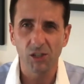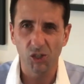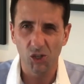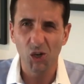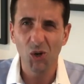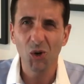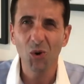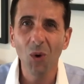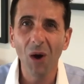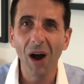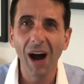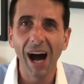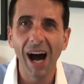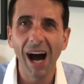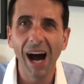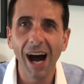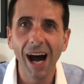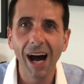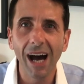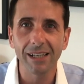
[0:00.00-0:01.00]
to your
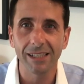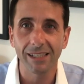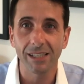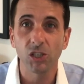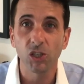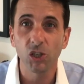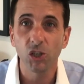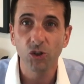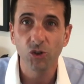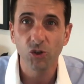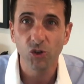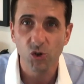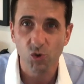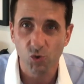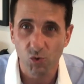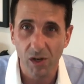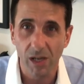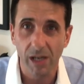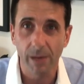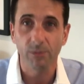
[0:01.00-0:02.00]
heart, and to your
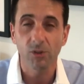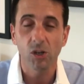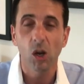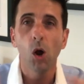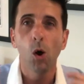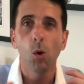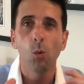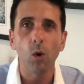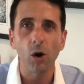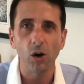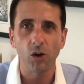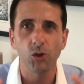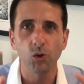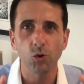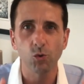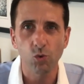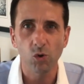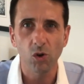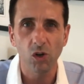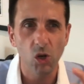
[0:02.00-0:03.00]
dreams, what you
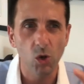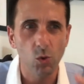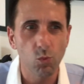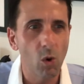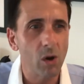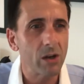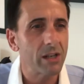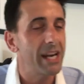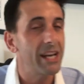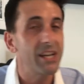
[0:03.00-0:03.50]
really want.